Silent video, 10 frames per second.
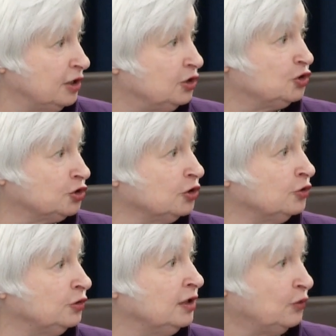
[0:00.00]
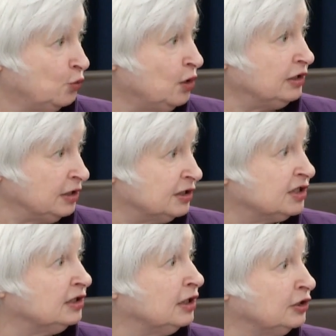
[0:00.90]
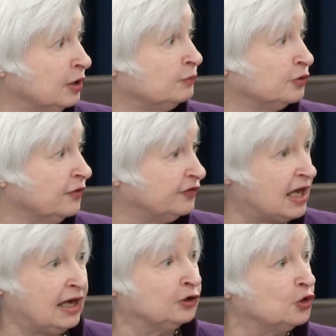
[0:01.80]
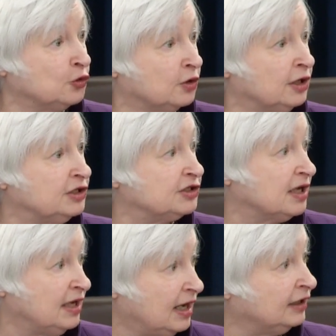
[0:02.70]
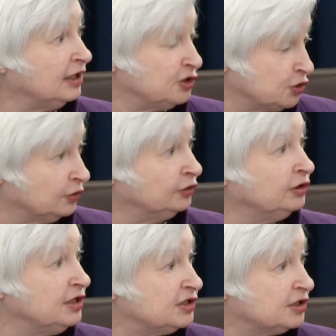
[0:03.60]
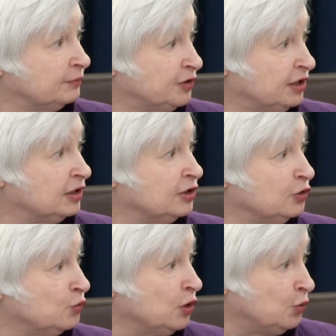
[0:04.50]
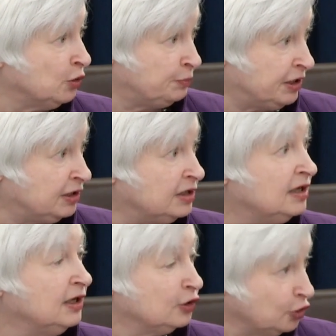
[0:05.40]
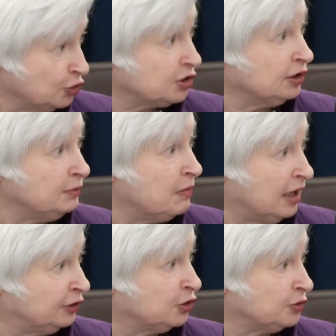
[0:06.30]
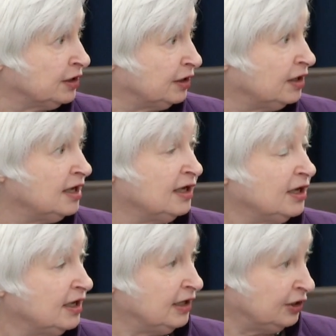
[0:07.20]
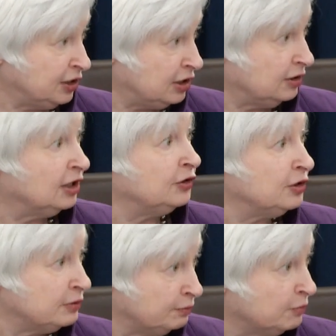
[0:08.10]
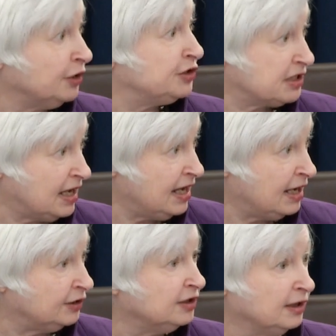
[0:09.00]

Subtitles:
showed weakness in a number of categories, and it's certainly something that we will be closely monitoring in the months ahead.